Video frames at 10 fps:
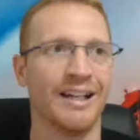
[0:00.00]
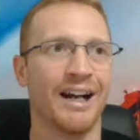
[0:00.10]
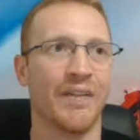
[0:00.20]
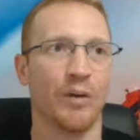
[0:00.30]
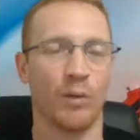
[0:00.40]

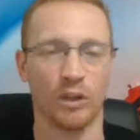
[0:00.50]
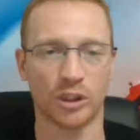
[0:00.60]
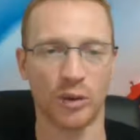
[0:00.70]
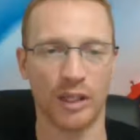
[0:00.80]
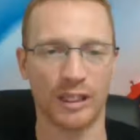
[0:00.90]
They will
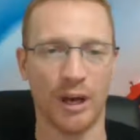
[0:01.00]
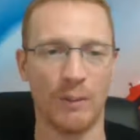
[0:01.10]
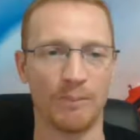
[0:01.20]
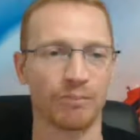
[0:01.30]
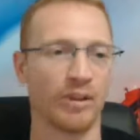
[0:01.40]
strike out.
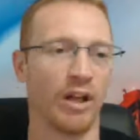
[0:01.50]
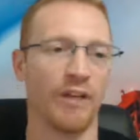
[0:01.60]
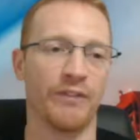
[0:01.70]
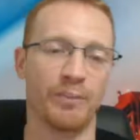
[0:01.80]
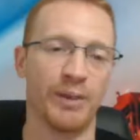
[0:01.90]
They'll have
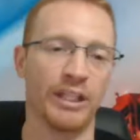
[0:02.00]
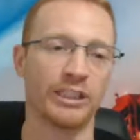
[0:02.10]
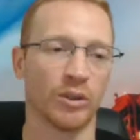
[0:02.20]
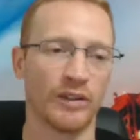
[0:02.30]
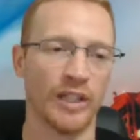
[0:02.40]
the
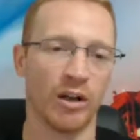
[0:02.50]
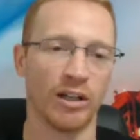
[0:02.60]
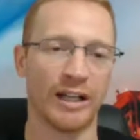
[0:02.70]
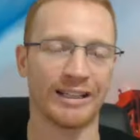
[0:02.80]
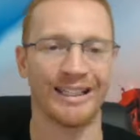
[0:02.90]
pitcher in there and
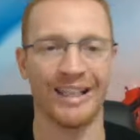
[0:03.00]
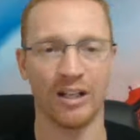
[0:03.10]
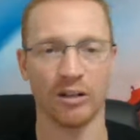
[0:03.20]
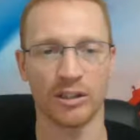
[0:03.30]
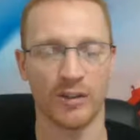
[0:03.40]
not the
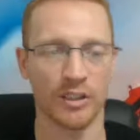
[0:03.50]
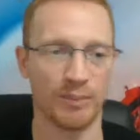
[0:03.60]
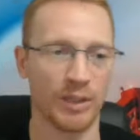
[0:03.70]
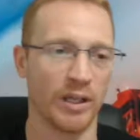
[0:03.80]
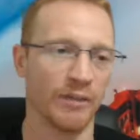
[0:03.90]
hitter, so there's a
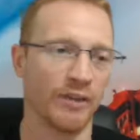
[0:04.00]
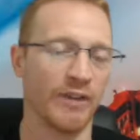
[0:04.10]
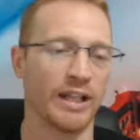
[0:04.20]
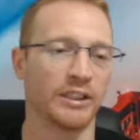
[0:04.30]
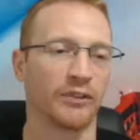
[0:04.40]
bit of an
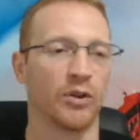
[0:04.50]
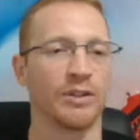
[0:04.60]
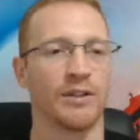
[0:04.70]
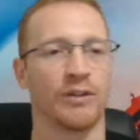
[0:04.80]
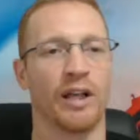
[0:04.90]
advantage for Jose
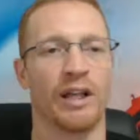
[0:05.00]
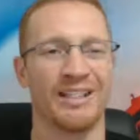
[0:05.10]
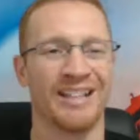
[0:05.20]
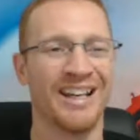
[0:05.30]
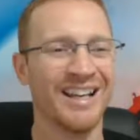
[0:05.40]

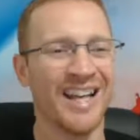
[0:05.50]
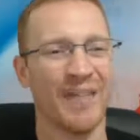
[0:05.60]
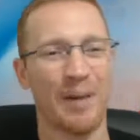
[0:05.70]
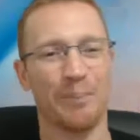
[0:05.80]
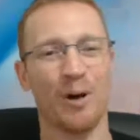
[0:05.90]
Fernandez. And
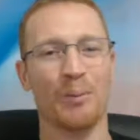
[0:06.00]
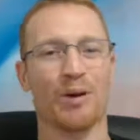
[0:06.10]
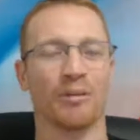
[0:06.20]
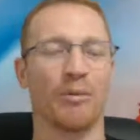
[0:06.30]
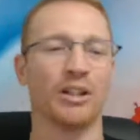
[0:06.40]
that ballpark,
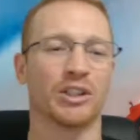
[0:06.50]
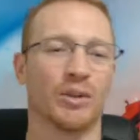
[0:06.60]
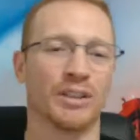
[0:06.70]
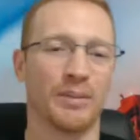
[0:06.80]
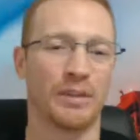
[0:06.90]

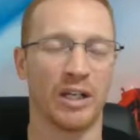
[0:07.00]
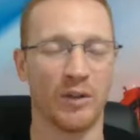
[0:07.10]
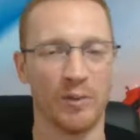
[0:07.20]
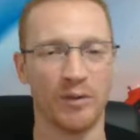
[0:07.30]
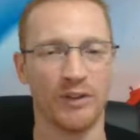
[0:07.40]
monstrous. I know they
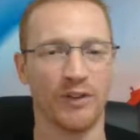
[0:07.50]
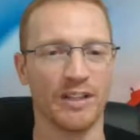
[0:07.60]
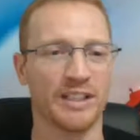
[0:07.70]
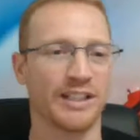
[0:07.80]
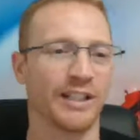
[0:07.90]
moved the
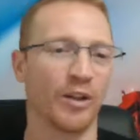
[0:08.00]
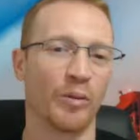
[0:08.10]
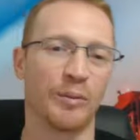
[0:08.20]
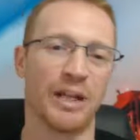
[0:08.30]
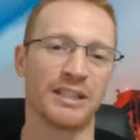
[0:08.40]
fences in a little
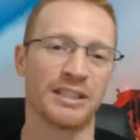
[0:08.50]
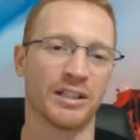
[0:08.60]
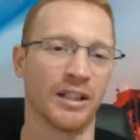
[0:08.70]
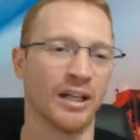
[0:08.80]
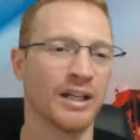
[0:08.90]
bit, but that's still
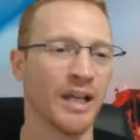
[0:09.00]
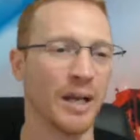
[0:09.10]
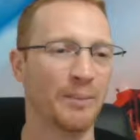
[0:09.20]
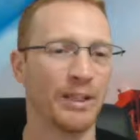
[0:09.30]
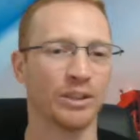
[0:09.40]
a
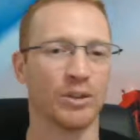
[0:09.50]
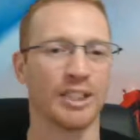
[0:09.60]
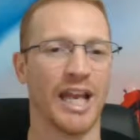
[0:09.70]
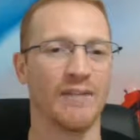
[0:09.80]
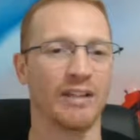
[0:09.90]
pitcher's
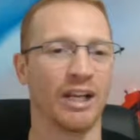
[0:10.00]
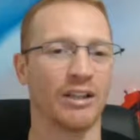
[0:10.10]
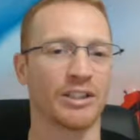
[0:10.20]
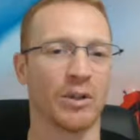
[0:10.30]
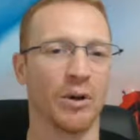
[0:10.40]
haven there.
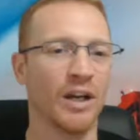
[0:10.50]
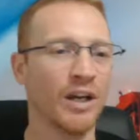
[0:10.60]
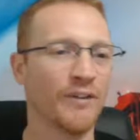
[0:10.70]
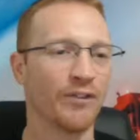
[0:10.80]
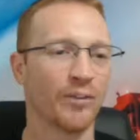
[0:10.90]
So
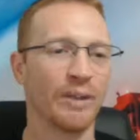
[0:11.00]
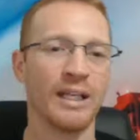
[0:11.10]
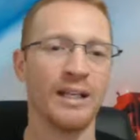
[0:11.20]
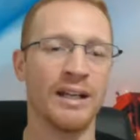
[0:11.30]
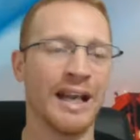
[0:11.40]
for
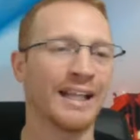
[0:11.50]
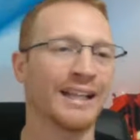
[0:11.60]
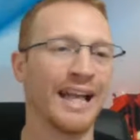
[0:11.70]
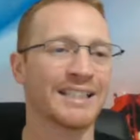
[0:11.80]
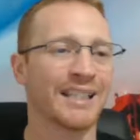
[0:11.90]
me,
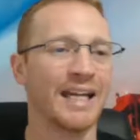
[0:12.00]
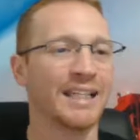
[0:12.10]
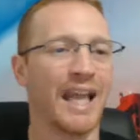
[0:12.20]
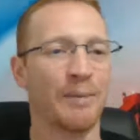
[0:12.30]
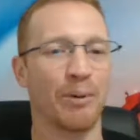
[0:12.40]
unless I
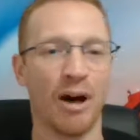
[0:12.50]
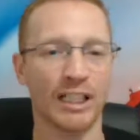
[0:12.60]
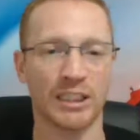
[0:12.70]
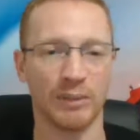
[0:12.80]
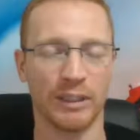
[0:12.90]
can't
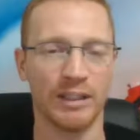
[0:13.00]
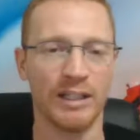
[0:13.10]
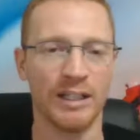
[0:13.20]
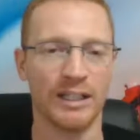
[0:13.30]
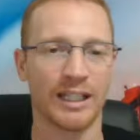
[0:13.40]
possibly
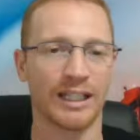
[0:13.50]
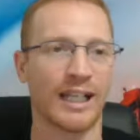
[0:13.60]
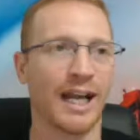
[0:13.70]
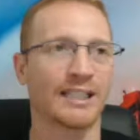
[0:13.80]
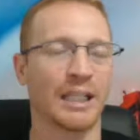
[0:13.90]
get a
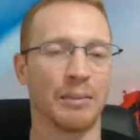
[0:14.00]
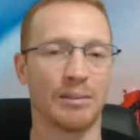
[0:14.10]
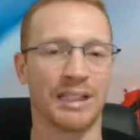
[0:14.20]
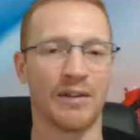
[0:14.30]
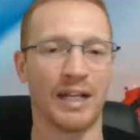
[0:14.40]
cask and run
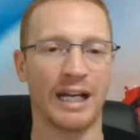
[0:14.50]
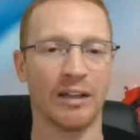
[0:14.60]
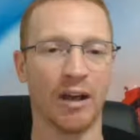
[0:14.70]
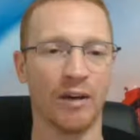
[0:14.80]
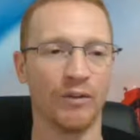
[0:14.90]
together that I
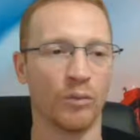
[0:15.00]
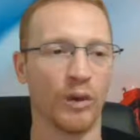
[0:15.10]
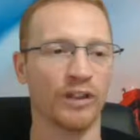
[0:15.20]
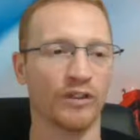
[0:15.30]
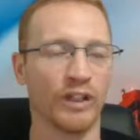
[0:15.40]
love
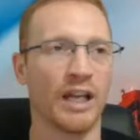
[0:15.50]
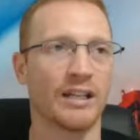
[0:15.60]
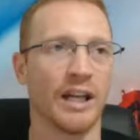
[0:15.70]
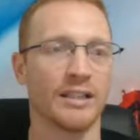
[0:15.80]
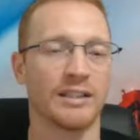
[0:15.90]
with
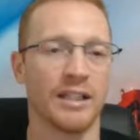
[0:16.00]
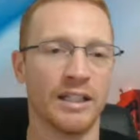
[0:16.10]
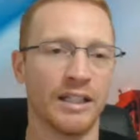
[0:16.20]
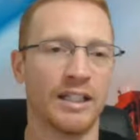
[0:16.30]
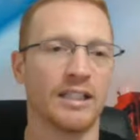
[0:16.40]
Fernandez,
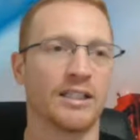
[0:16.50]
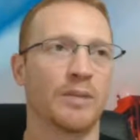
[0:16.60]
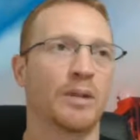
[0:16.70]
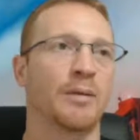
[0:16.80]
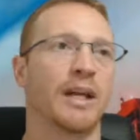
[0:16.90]
he is going to
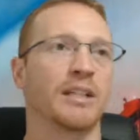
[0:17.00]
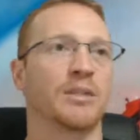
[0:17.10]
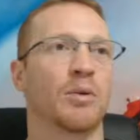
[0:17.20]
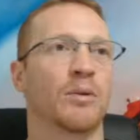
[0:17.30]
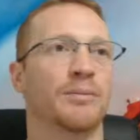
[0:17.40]
be my ace
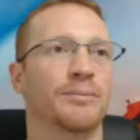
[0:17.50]
tomorrow.